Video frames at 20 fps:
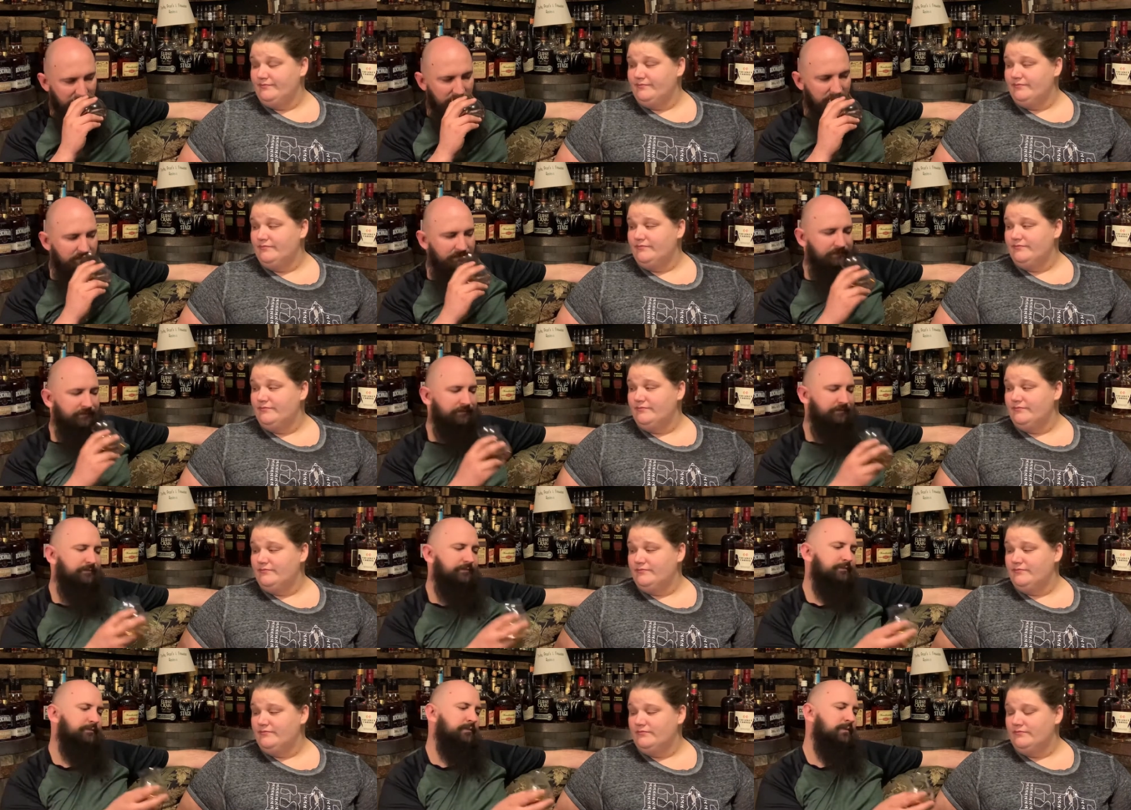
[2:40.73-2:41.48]
Speaker 1: You
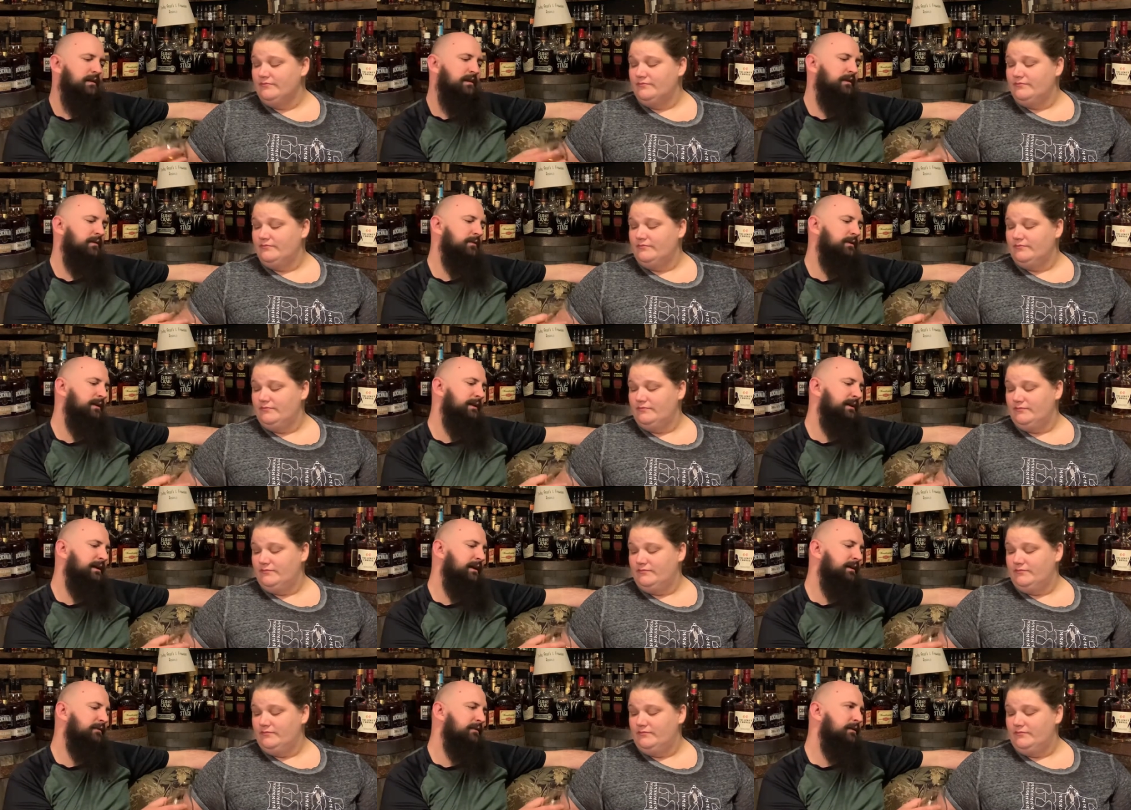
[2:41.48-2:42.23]
want to
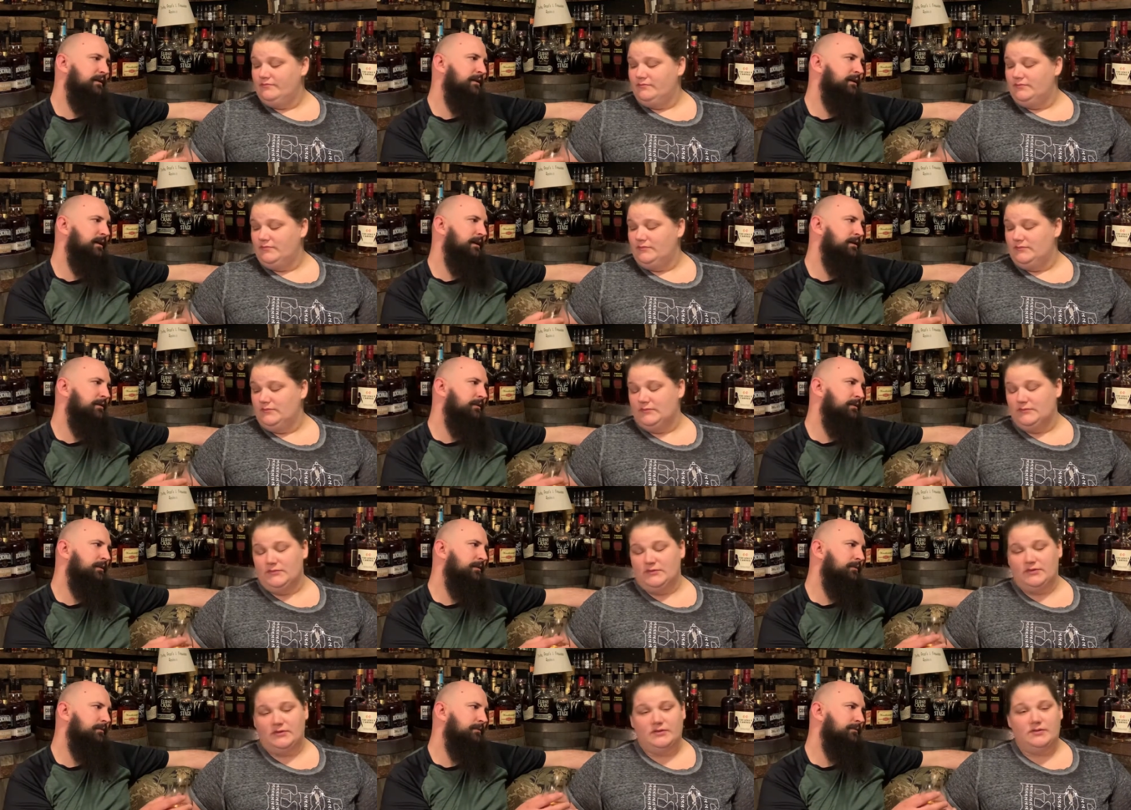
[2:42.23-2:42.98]
dive into that
Speaker 2: one?
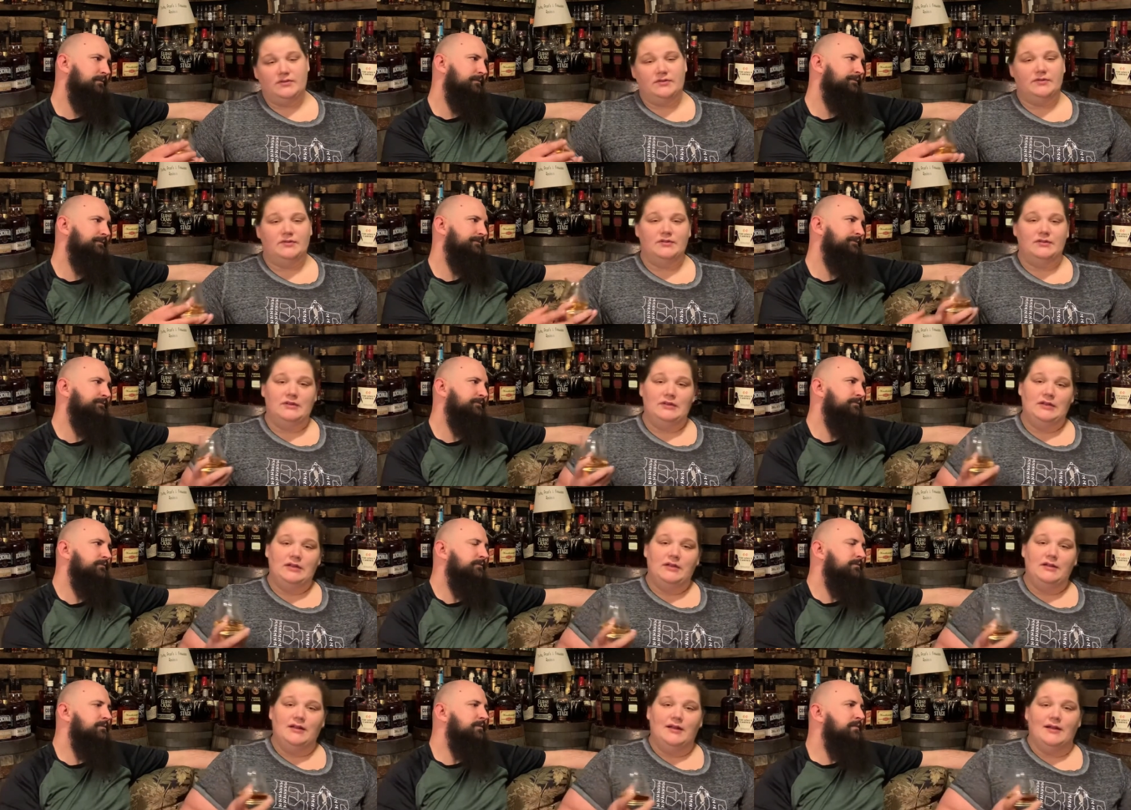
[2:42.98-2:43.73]

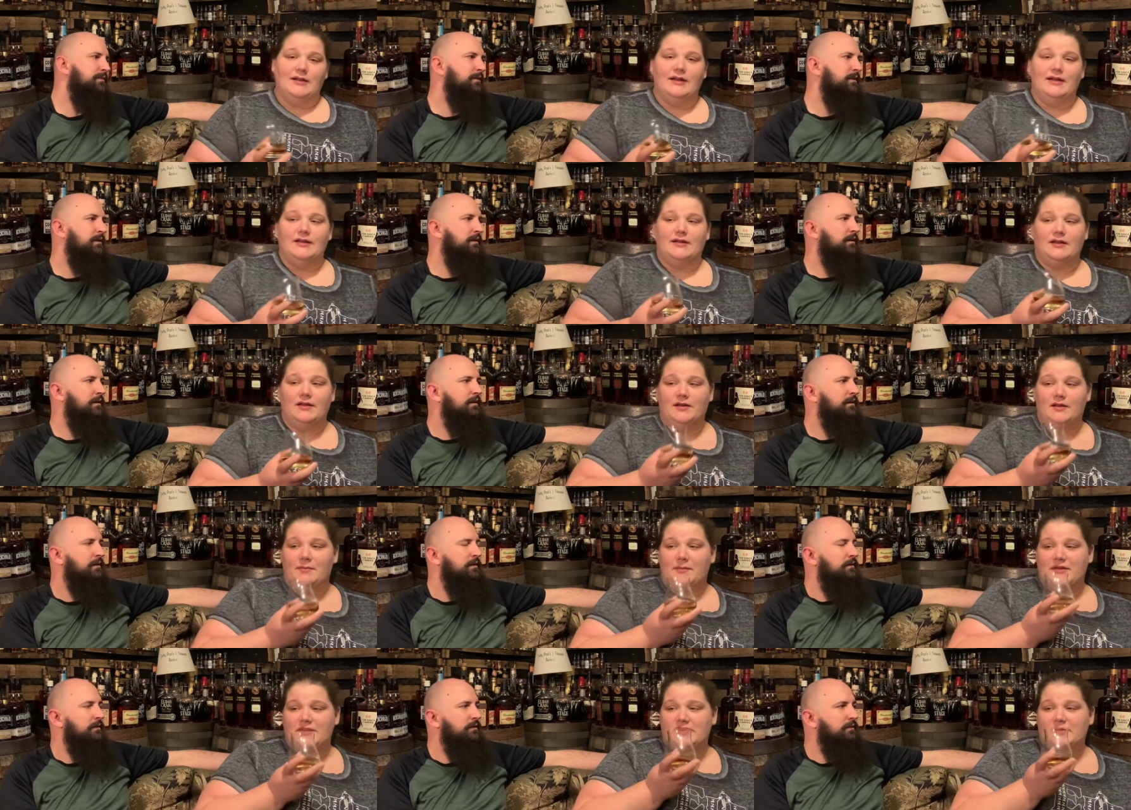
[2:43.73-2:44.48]
I got a cut on
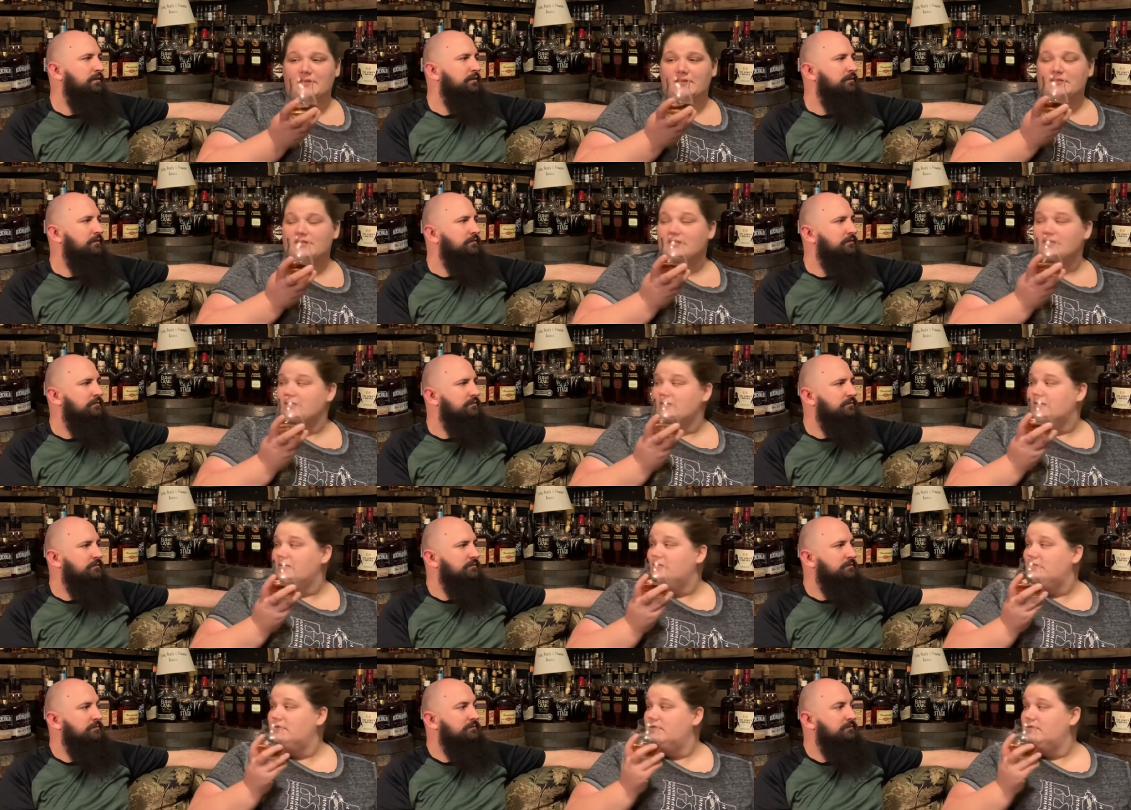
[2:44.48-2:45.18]
my tongue still.